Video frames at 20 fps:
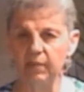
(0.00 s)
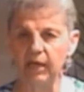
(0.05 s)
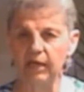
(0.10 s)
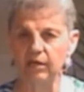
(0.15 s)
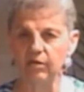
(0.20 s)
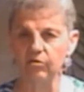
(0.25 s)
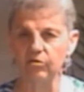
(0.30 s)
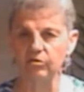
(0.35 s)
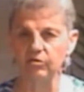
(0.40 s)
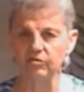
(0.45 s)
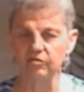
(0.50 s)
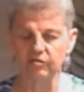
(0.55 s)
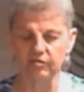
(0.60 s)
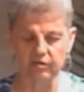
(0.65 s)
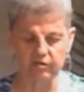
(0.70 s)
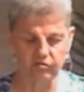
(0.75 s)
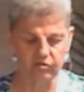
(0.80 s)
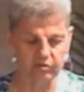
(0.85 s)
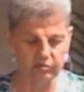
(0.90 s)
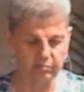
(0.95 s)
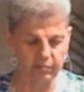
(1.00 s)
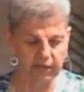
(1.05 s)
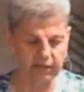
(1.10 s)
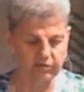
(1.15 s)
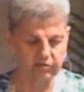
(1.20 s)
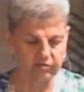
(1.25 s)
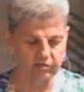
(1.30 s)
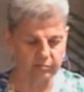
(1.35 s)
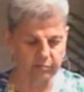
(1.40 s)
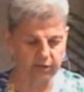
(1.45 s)
make your decision
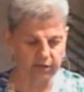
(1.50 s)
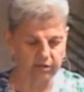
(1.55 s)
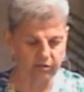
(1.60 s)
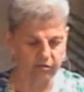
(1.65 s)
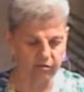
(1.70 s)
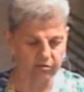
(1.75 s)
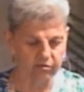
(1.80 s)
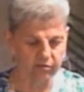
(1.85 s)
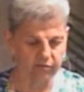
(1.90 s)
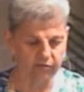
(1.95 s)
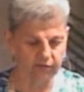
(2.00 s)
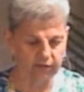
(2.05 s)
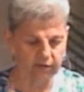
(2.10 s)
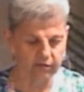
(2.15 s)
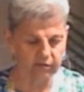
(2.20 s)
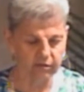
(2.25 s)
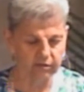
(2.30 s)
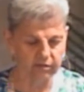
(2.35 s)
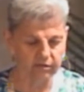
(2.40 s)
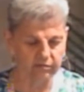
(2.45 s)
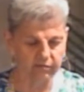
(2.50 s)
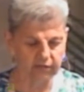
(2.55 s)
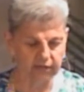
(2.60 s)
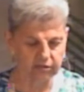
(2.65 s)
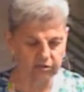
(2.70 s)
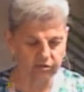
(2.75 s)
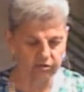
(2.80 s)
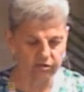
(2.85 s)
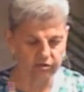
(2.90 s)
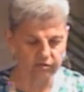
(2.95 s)
based upon your
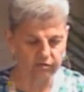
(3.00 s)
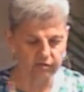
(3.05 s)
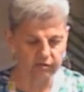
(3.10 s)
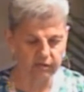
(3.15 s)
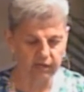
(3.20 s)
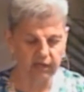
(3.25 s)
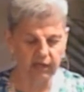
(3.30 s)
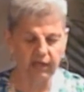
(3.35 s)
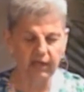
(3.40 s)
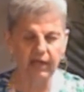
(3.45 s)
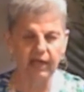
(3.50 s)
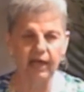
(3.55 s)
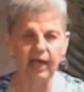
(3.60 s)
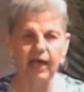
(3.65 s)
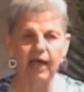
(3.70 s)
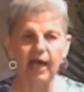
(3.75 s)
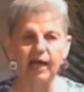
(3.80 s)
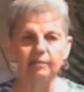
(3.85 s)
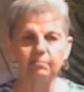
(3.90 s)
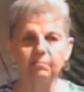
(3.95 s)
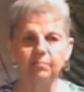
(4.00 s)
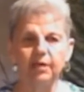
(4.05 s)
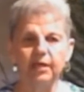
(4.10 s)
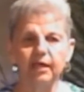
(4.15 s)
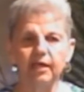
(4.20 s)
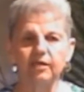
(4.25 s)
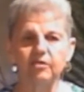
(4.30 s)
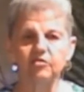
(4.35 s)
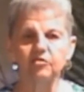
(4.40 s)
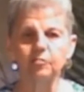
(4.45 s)
convictions. And
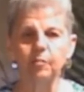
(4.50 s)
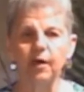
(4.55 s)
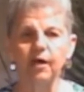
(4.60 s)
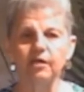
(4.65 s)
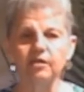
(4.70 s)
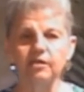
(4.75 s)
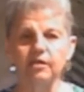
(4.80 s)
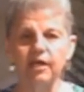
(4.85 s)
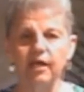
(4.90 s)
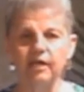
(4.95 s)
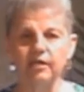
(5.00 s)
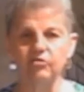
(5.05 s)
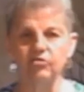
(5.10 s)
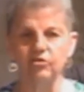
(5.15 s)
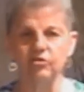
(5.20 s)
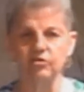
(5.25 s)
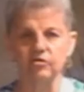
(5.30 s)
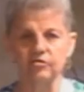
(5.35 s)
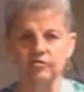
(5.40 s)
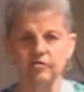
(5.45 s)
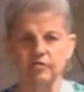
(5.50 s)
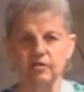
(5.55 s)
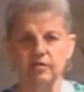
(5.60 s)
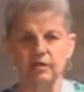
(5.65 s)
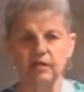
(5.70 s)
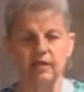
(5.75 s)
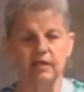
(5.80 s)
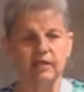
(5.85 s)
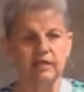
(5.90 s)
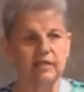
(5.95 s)
being spontaneous.
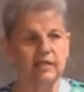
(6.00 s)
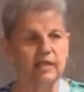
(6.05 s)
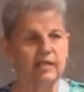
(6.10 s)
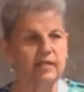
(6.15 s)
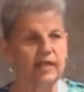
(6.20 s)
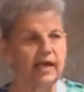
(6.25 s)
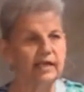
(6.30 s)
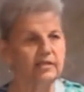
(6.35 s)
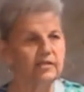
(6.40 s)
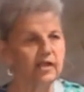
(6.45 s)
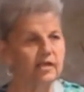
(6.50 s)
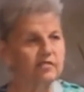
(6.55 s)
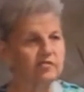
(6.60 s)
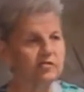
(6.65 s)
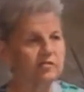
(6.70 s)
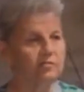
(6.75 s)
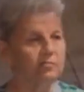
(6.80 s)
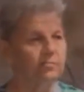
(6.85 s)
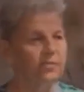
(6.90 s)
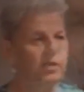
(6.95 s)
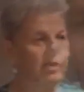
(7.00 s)
And that doesn't